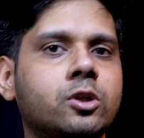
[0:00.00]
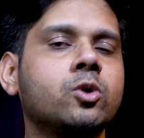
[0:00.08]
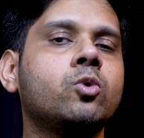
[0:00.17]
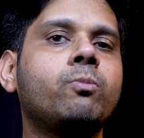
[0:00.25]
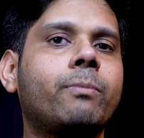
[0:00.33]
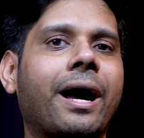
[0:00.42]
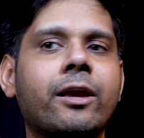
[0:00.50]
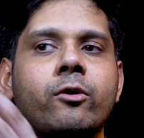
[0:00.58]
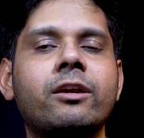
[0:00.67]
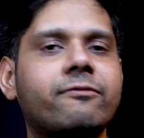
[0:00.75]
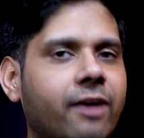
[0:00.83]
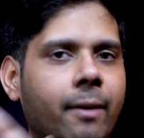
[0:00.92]
do bio
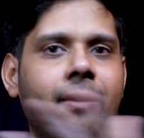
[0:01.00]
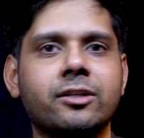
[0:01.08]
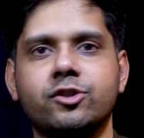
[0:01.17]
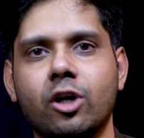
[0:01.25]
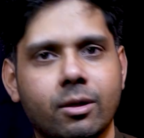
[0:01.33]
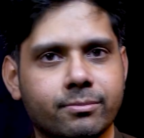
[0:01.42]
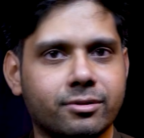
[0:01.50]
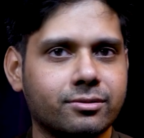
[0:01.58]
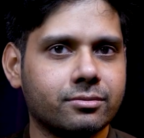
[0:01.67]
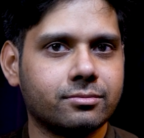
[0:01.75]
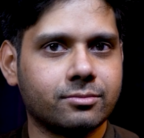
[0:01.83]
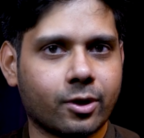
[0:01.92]
and pharma jobs,
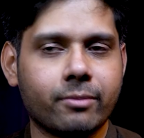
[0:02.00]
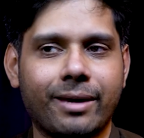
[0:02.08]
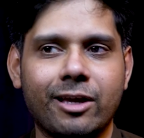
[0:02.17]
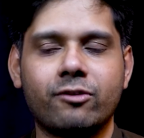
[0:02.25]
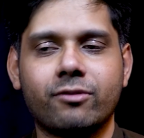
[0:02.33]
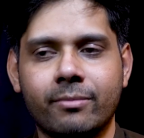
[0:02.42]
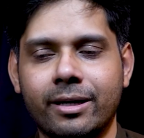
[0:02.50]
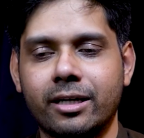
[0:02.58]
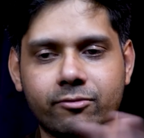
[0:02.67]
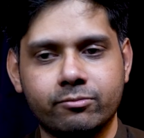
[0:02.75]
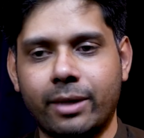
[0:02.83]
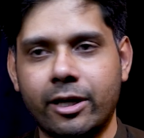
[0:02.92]
okay, bio and
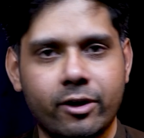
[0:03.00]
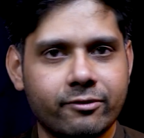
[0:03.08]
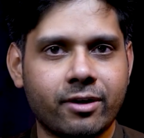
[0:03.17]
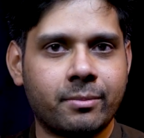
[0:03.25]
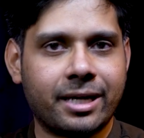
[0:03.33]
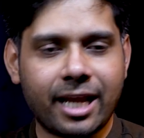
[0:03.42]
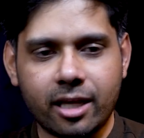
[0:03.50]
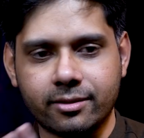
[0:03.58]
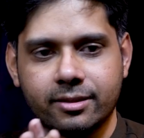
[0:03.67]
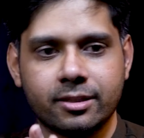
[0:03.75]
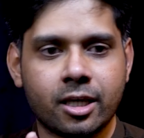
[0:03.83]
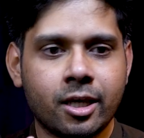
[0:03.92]
pharma
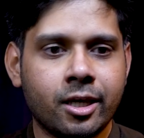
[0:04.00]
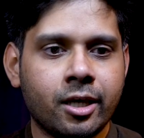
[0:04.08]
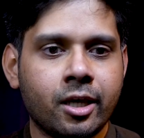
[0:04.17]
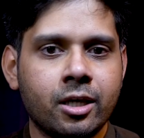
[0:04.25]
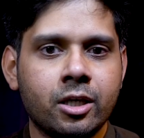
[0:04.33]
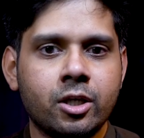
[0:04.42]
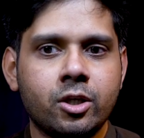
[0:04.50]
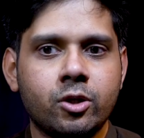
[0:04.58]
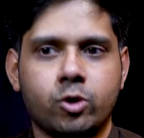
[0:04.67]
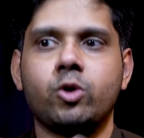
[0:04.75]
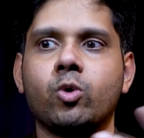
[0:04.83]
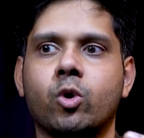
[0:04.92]
tasks.
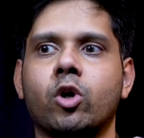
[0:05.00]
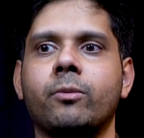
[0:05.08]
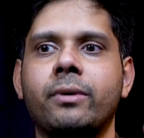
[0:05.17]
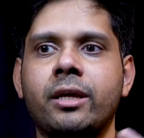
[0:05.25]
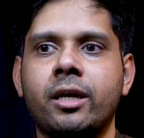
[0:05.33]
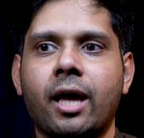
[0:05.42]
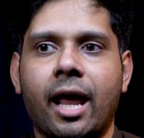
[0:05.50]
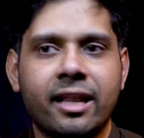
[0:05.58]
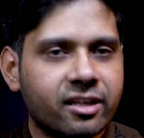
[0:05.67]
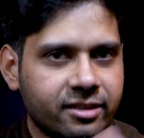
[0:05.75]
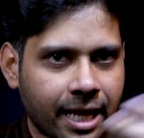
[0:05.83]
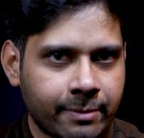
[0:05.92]
You could be,
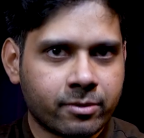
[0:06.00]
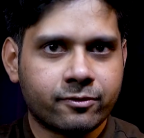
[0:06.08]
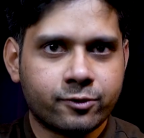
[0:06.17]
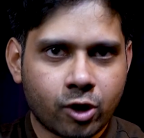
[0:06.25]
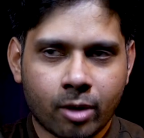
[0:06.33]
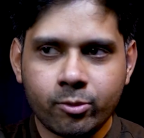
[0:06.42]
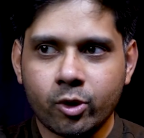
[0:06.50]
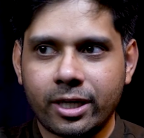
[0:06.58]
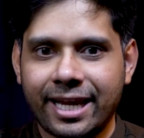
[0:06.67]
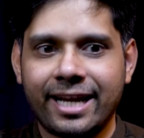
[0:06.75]
another type of job you can